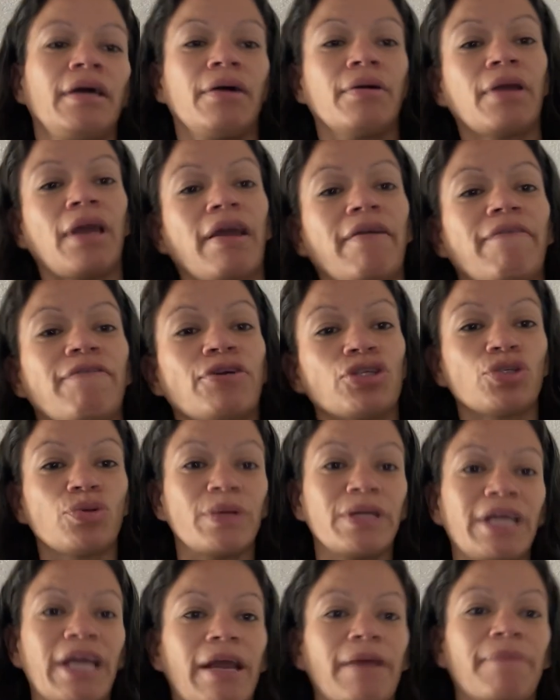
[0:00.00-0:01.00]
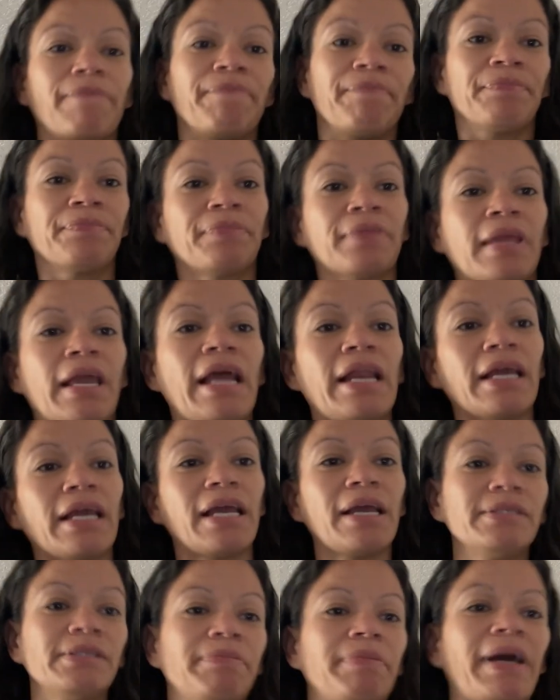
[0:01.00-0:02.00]
Okay, verse 28. And it
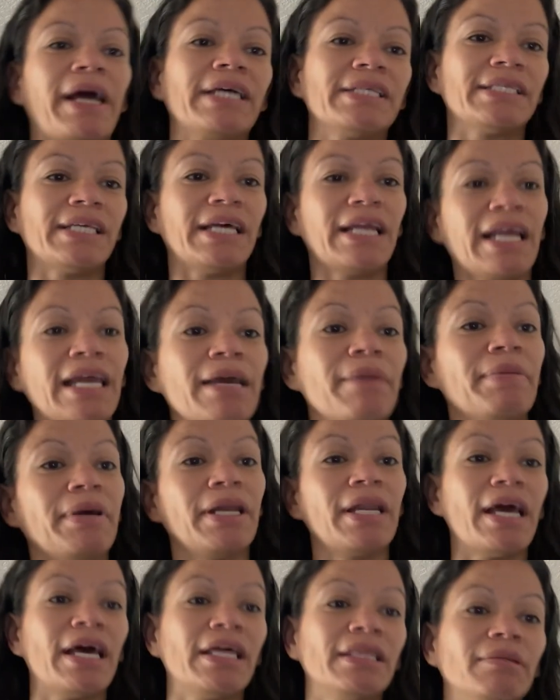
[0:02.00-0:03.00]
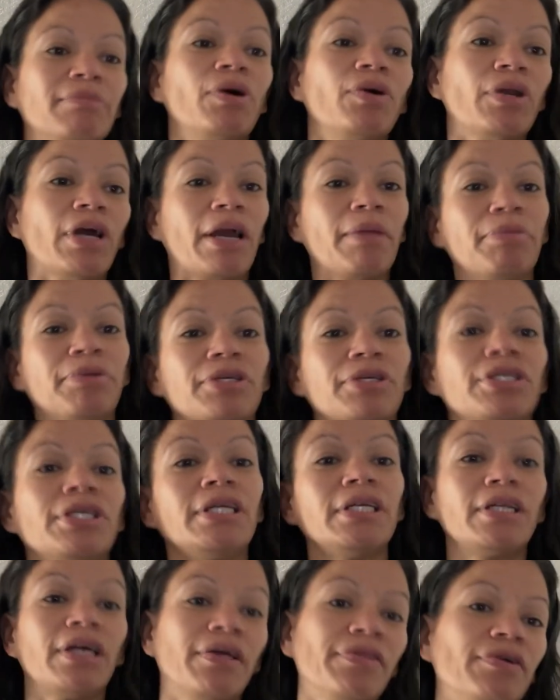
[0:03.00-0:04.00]
came to pass that Ammon and Lamoni
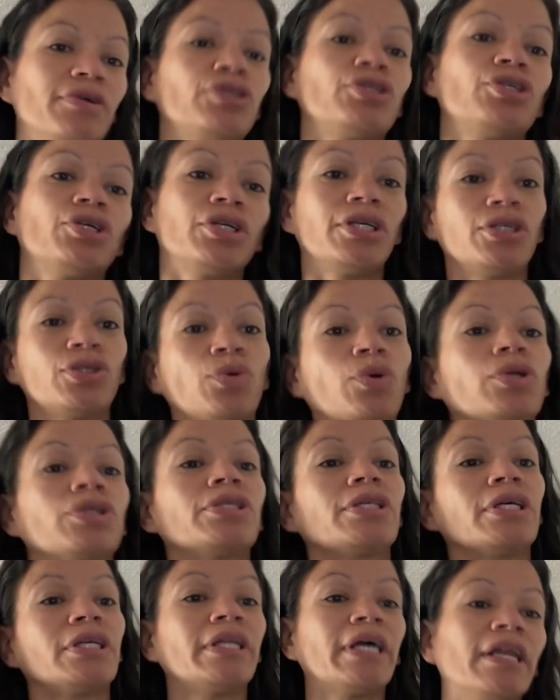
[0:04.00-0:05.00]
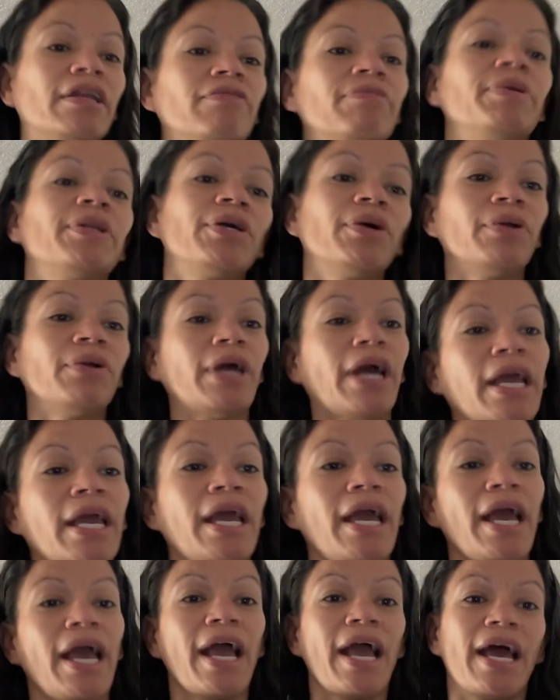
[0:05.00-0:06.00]
proceeded on their journey towards the land of Middoni.
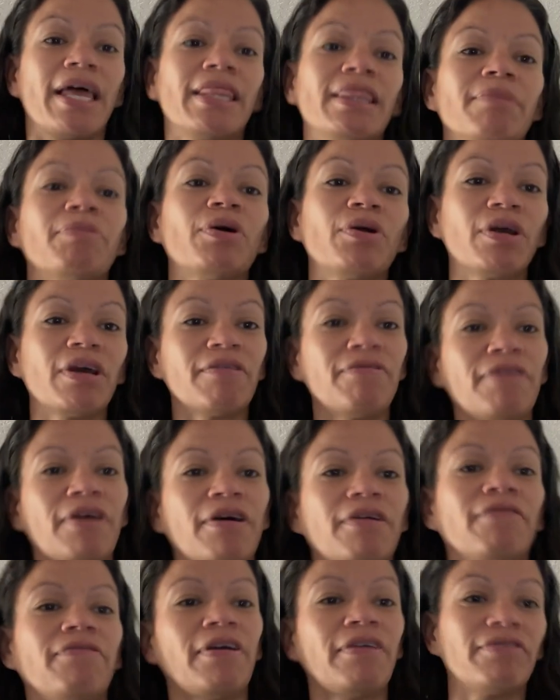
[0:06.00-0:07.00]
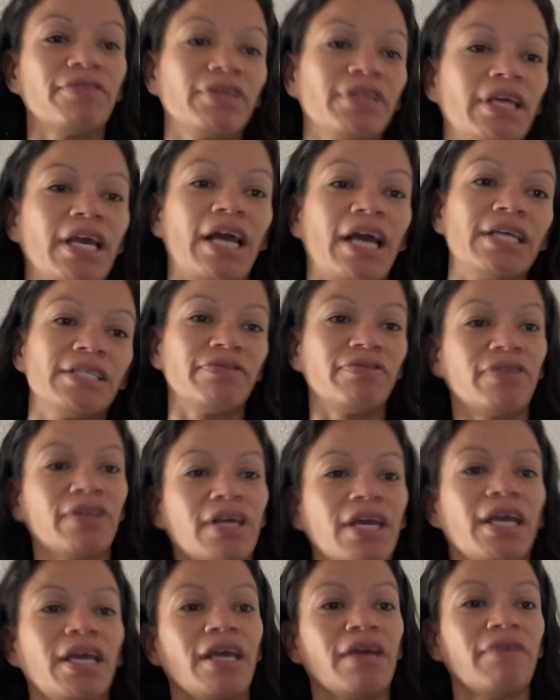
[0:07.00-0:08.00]
And Lamoni found favor in the eyes of the
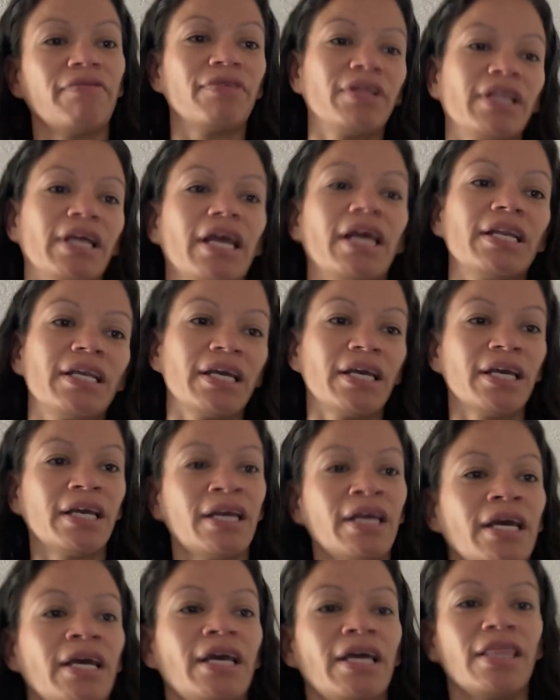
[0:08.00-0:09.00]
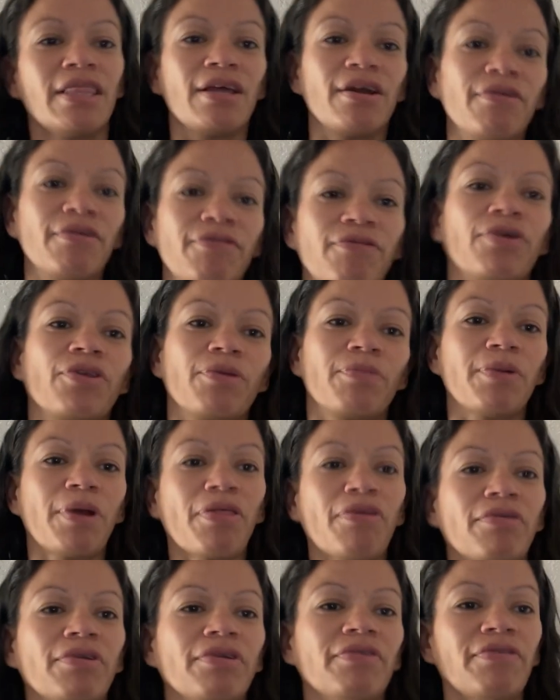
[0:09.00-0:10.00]
king of the land. Therefore the
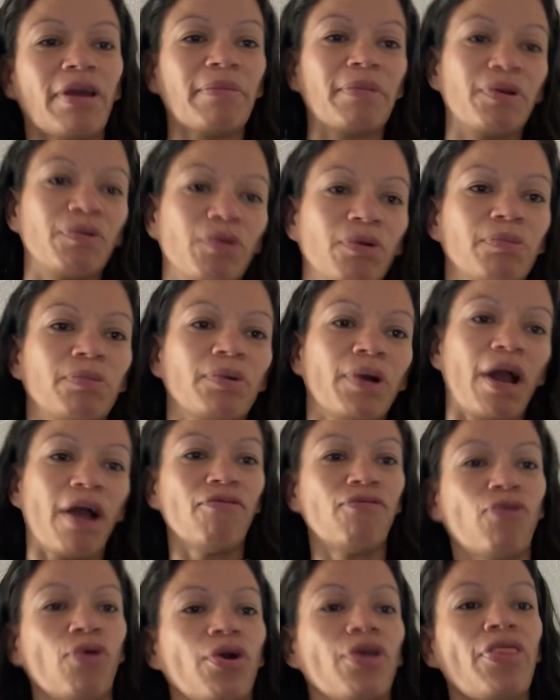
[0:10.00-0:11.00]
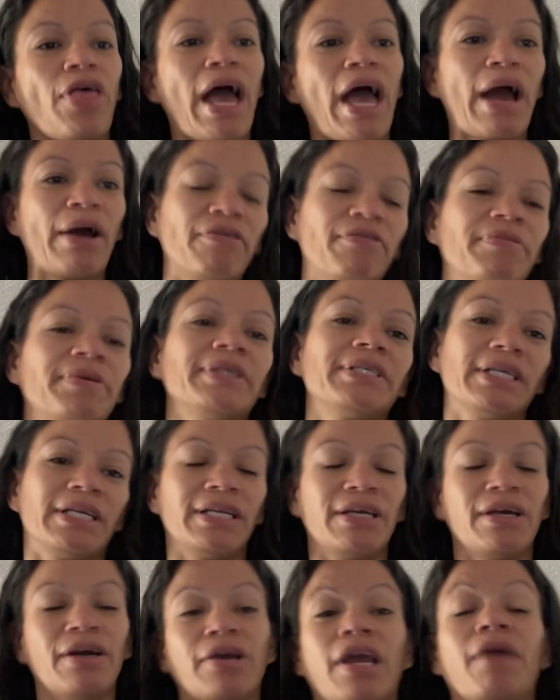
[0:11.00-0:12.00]
brethren of Ammon were brought forth out of prison.
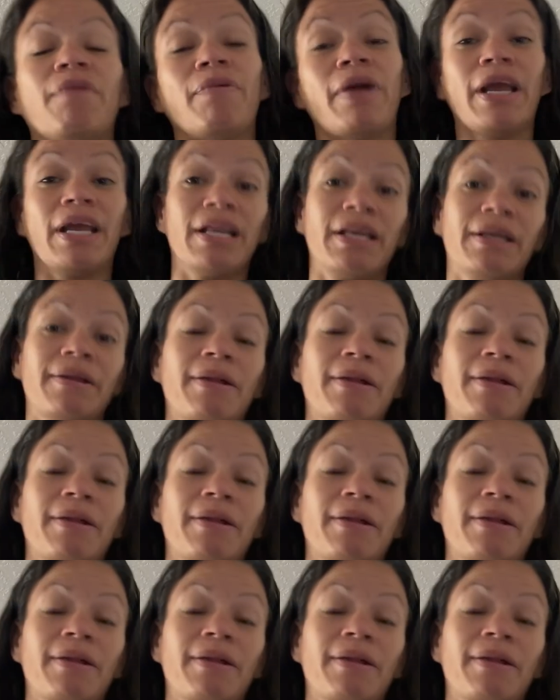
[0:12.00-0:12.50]
Okay, wait.